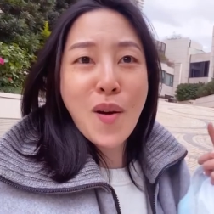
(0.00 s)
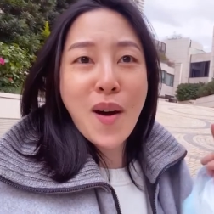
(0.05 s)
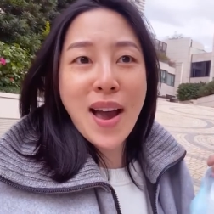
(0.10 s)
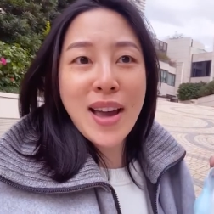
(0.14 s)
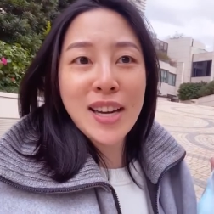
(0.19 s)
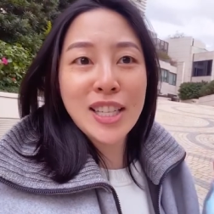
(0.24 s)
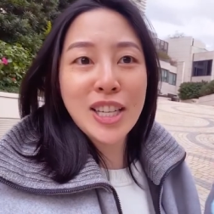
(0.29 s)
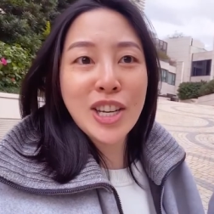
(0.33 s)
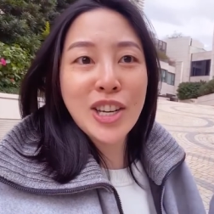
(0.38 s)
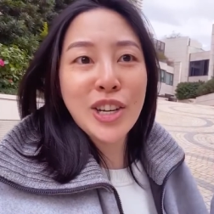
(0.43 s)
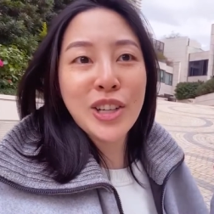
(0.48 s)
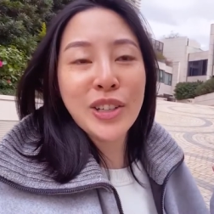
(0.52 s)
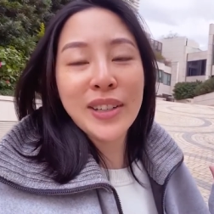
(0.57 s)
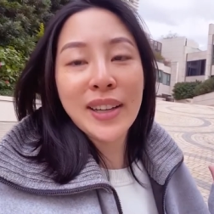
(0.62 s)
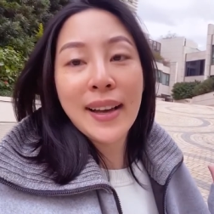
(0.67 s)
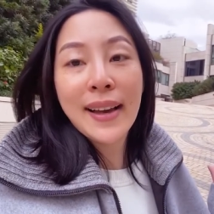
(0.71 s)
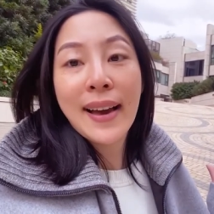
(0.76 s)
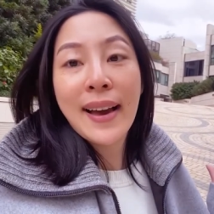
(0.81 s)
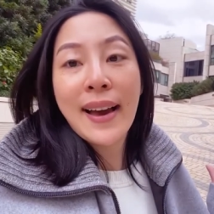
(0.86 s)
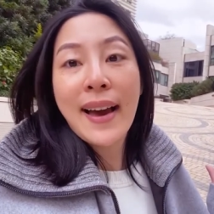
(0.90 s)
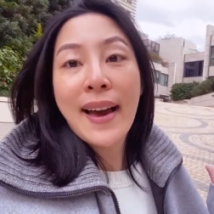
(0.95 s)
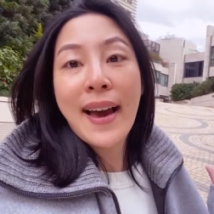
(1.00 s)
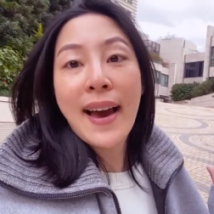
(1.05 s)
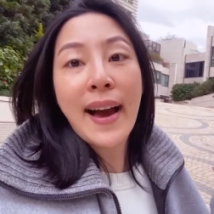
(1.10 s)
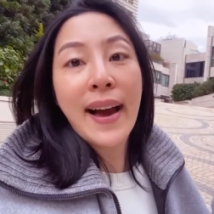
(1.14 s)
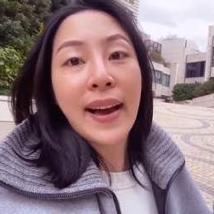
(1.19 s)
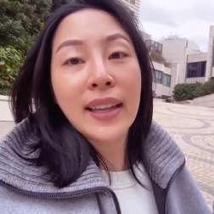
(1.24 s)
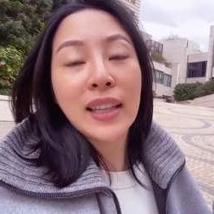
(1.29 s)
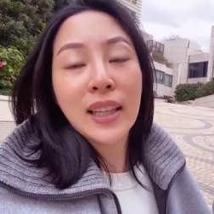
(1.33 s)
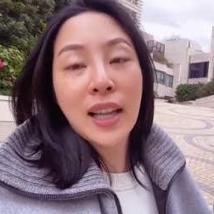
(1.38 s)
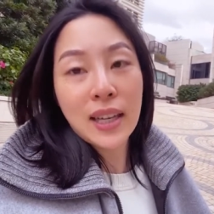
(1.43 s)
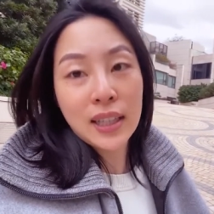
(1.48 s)
I do?
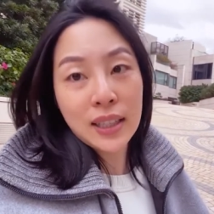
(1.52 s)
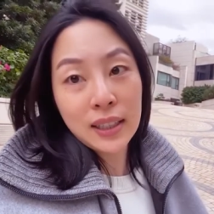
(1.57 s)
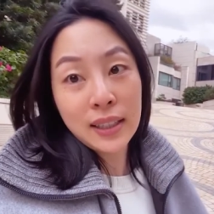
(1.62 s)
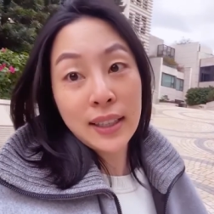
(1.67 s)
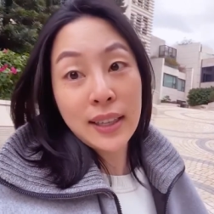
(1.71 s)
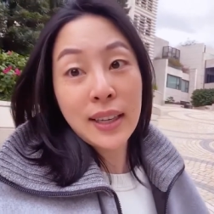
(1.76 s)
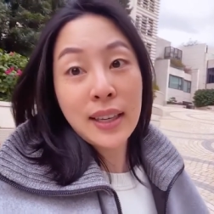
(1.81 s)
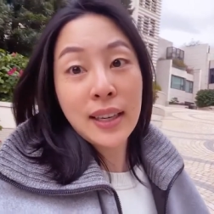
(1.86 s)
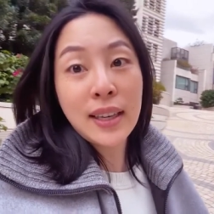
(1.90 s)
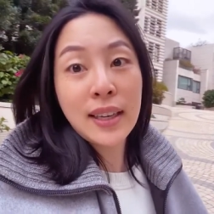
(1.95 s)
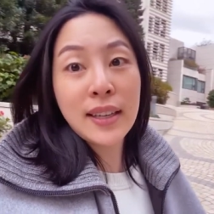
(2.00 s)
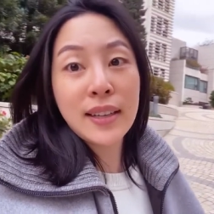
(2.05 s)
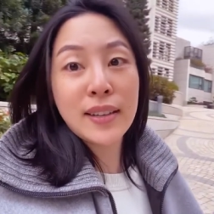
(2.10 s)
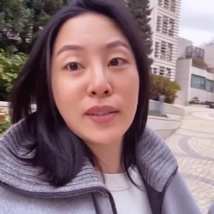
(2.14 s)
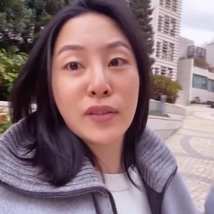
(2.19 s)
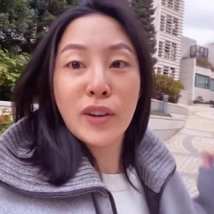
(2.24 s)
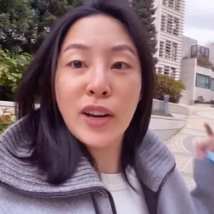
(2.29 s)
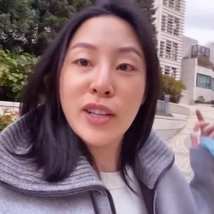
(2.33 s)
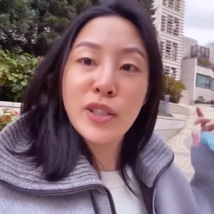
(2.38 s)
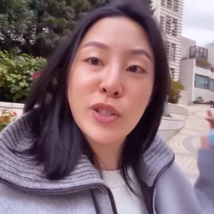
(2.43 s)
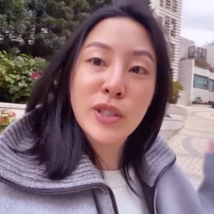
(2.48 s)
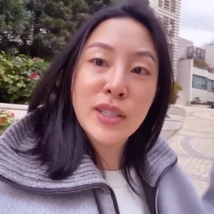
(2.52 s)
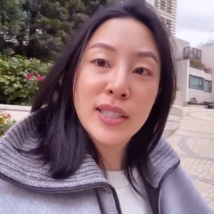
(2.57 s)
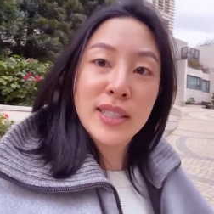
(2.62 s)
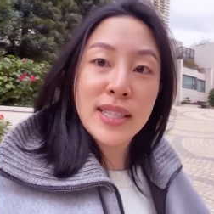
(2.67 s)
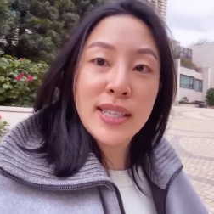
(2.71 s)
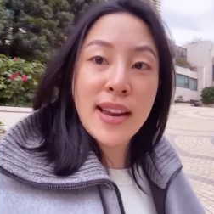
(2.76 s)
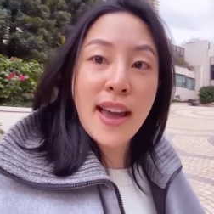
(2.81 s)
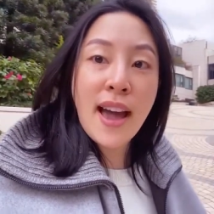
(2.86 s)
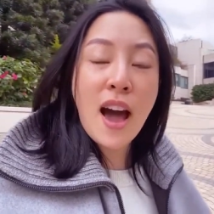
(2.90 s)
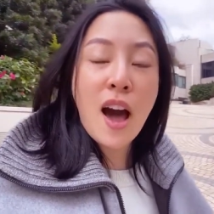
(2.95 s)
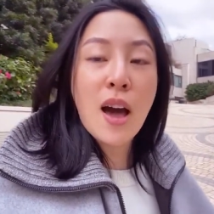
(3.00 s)
And luckily, as you can
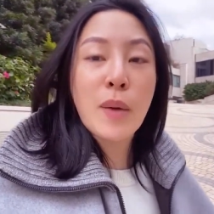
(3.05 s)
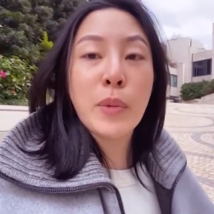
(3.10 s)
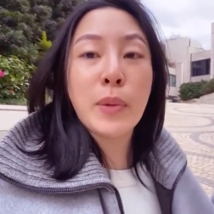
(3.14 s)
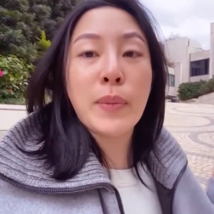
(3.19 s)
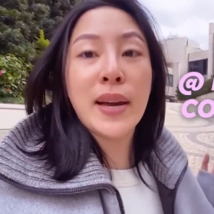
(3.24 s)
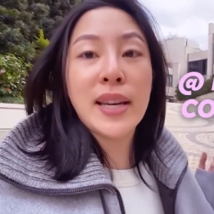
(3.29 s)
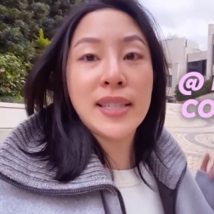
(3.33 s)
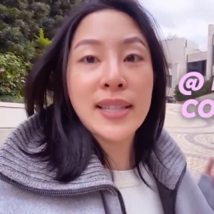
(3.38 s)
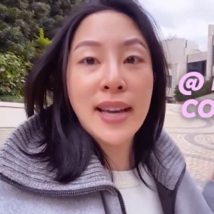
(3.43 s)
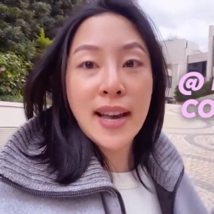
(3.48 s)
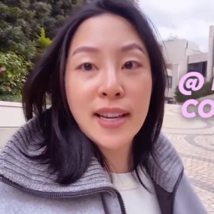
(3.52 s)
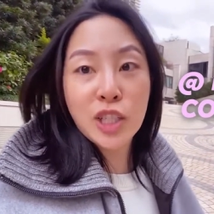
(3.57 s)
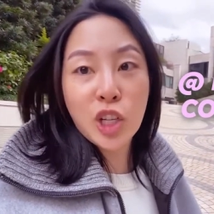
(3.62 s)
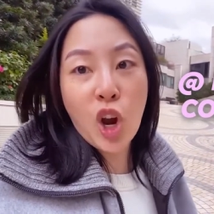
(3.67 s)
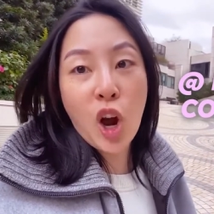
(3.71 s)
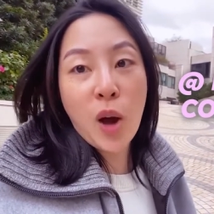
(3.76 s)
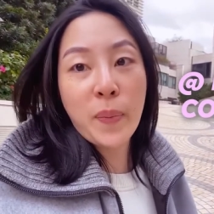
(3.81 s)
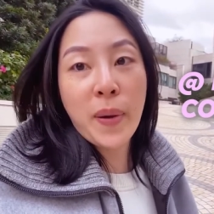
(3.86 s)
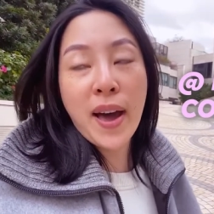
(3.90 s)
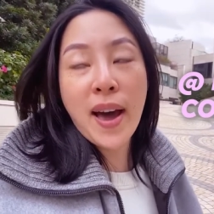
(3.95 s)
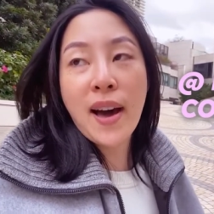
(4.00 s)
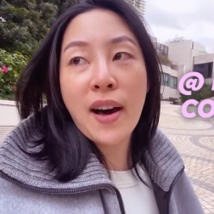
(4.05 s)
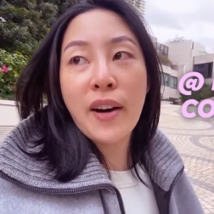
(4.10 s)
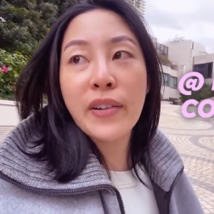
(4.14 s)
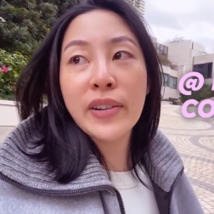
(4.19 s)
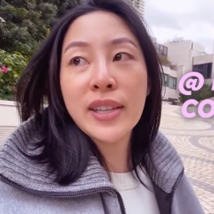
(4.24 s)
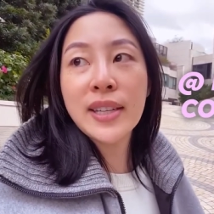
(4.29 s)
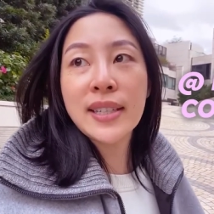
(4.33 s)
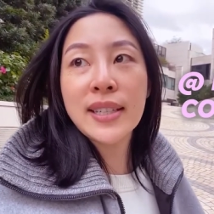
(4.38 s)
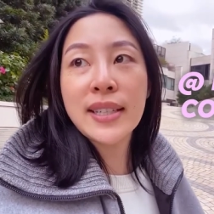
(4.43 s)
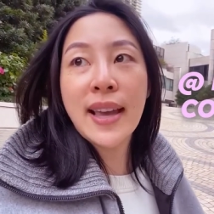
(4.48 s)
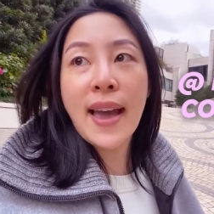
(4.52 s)
see now, I'm in my dad's
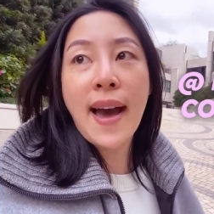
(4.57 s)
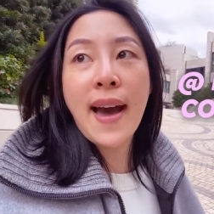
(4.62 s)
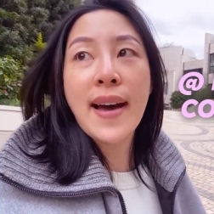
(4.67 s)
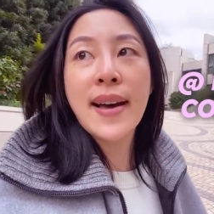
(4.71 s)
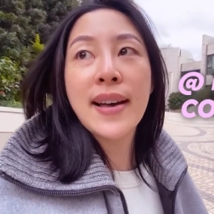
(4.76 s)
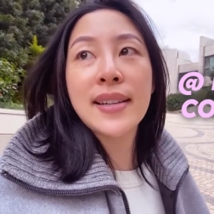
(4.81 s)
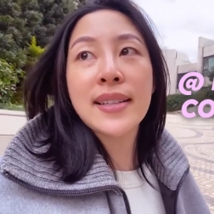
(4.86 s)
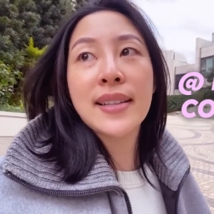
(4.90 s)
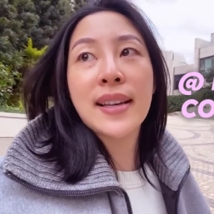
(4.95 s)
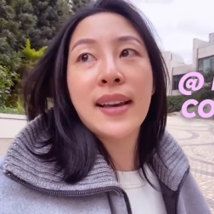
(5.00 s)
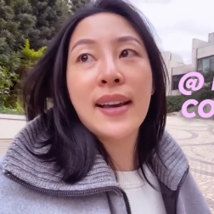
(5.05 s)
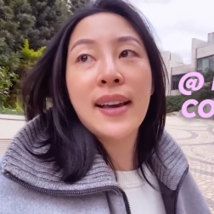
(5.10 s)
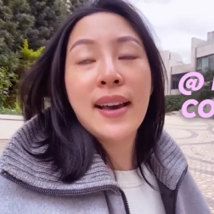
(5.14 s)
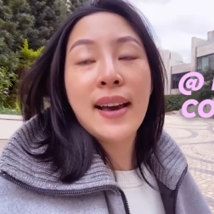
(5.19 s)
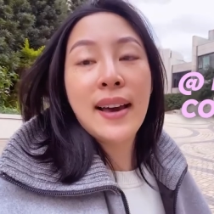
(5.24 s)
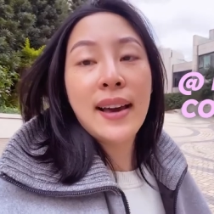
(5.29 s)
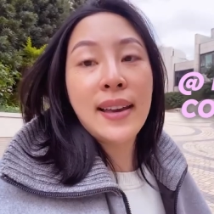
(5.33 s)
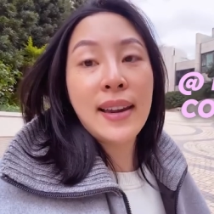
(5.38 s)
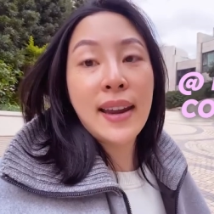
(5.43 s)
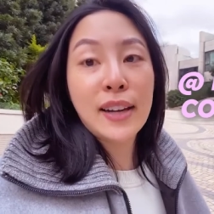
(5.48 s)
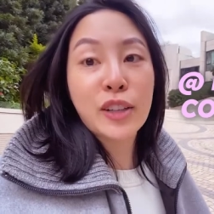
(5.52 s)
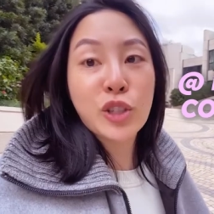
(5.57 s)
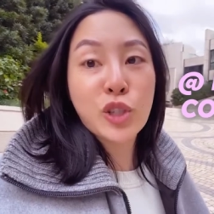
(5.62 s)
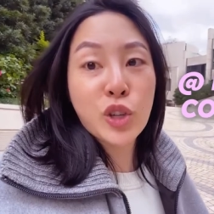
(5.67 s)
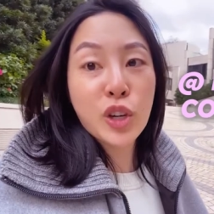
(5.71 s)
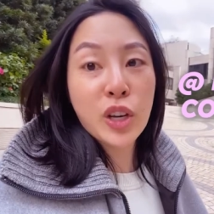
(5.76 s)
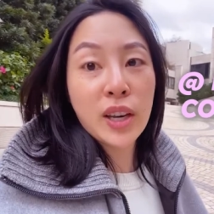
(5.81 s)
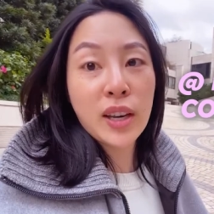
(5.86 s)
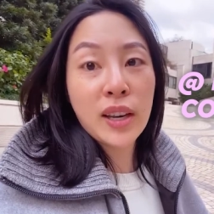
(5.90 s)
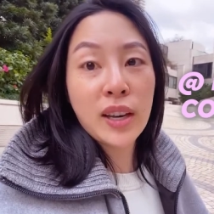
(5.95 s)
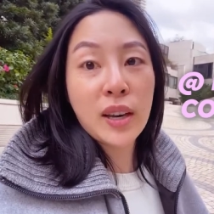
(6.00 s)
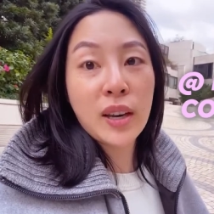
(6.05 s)
compound and he has an
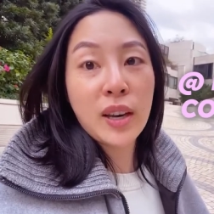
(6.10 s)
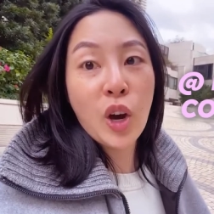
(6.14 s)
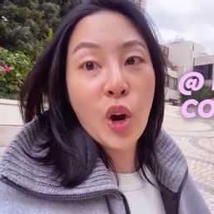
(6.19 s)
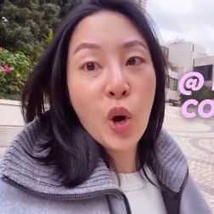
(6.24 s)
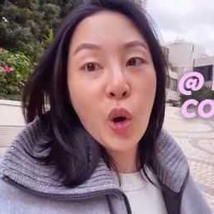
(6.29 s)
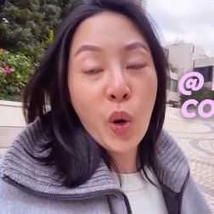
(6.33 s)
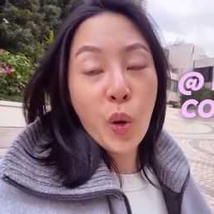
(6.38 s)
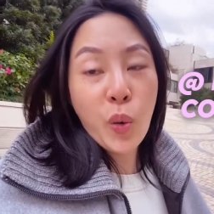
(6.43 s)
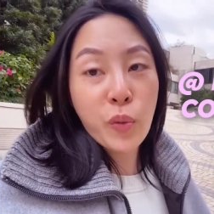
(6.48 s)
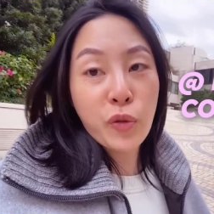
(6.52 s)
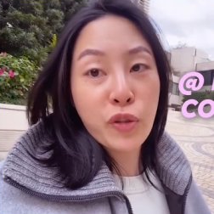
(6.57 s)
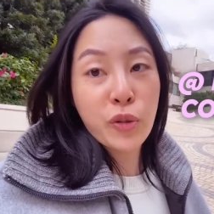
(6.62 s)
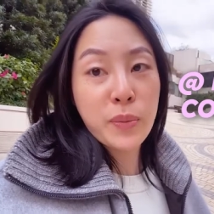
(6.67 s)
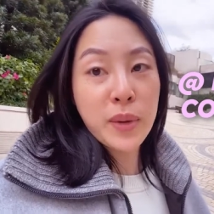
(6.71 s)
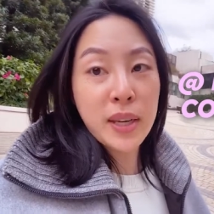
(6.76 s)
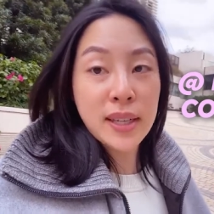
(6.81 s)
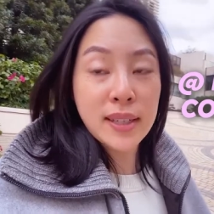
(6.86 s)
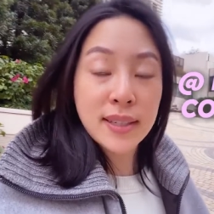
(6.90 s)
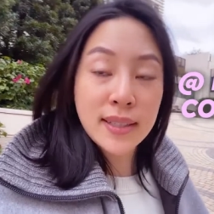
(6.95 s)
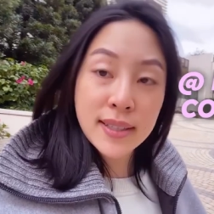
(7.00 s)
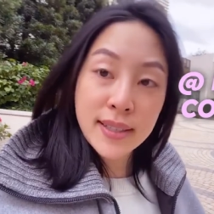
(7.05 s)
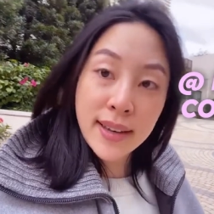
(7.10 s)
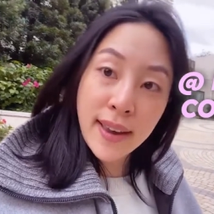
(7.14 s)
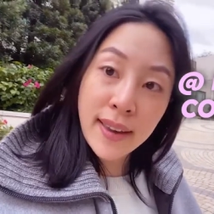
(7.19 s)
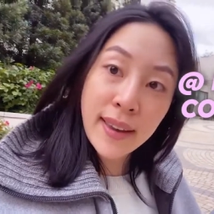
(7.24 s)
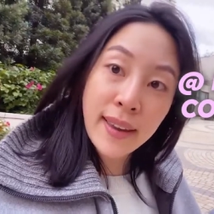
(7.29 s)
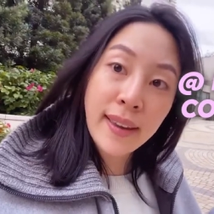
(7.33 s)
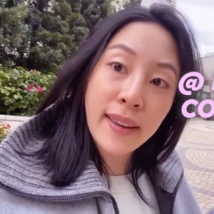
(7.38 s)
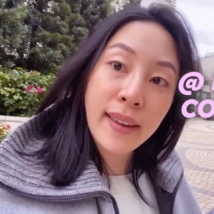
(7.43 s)
extra home for me to stay